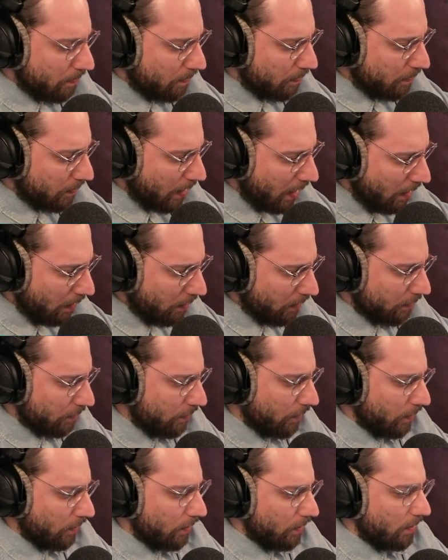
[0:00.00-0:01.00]

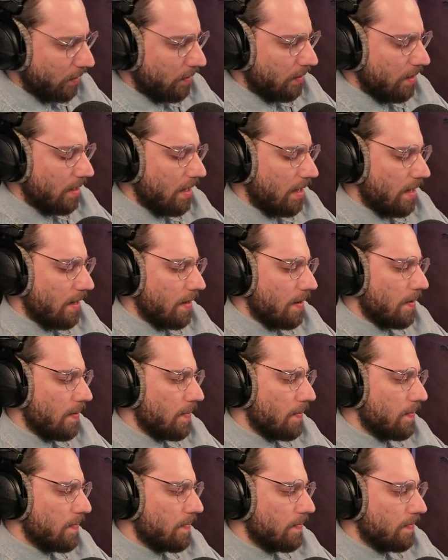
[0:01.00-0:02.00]
powerful
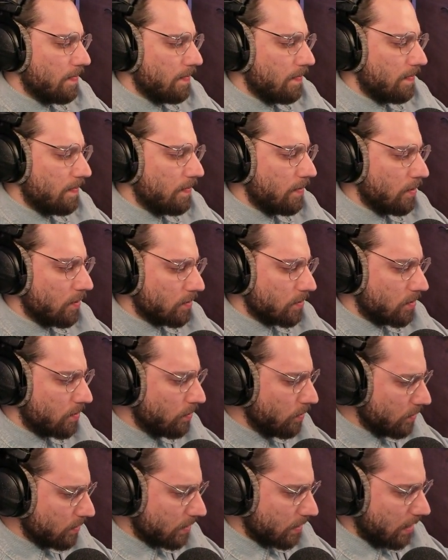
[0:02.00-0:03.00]
those
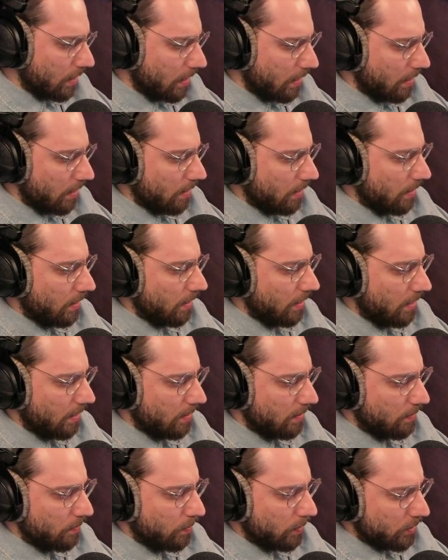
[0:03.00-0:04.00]
tools are
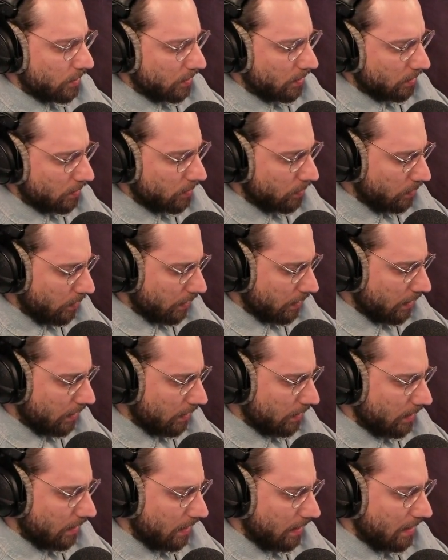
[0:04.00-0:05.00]
and what you could do with
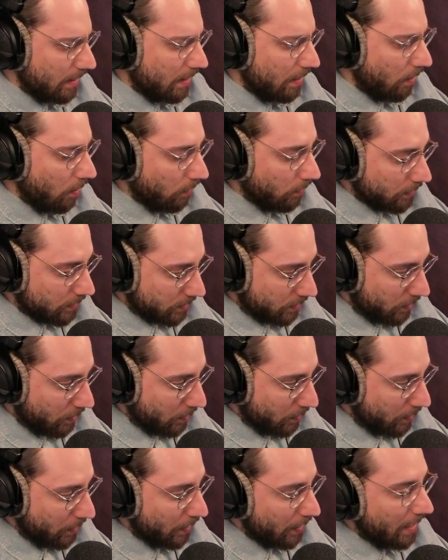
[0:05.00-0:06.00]
it, and
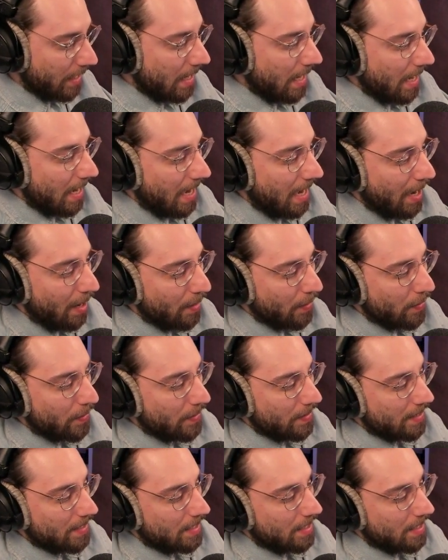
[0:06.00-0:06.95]
also how